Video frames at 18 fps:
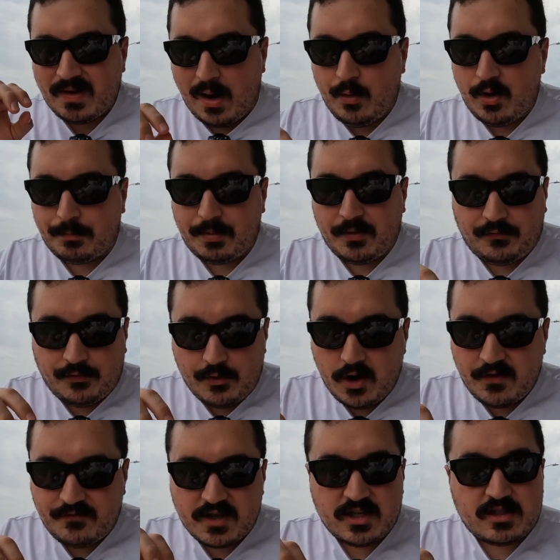would
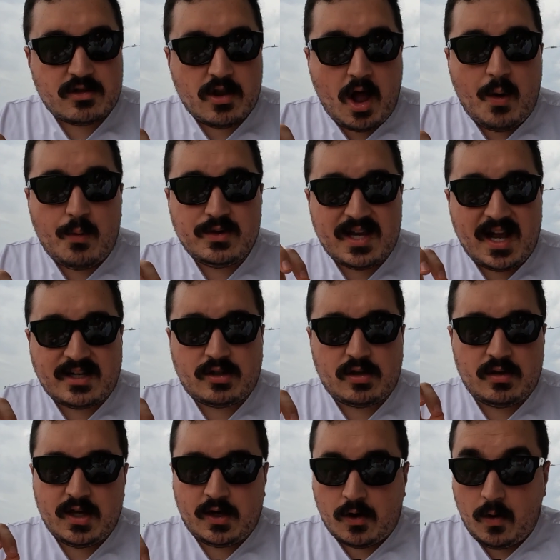prefer if the slaw was
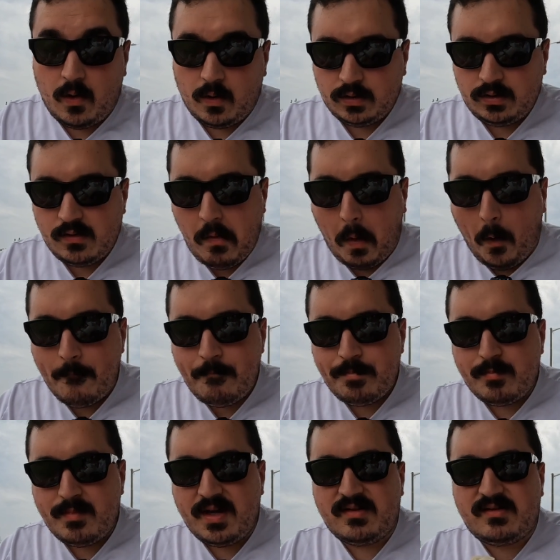actually cold,
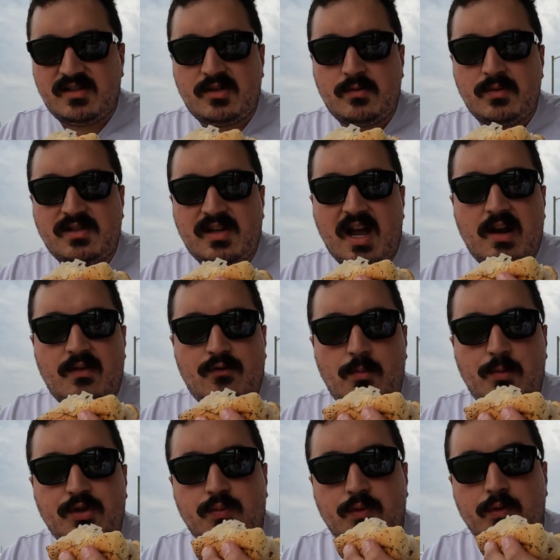because this one's kind of
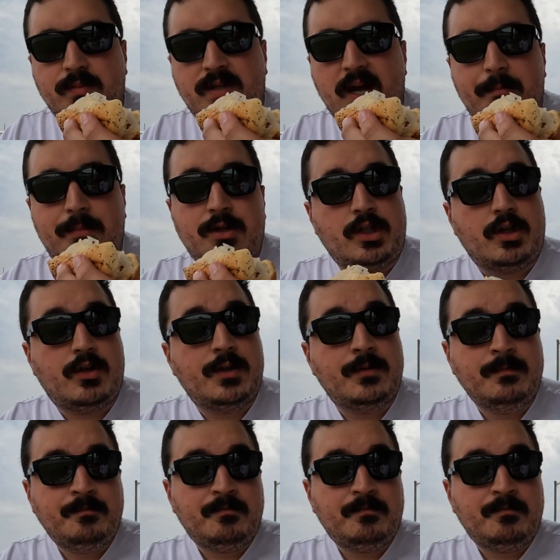almost room temperature.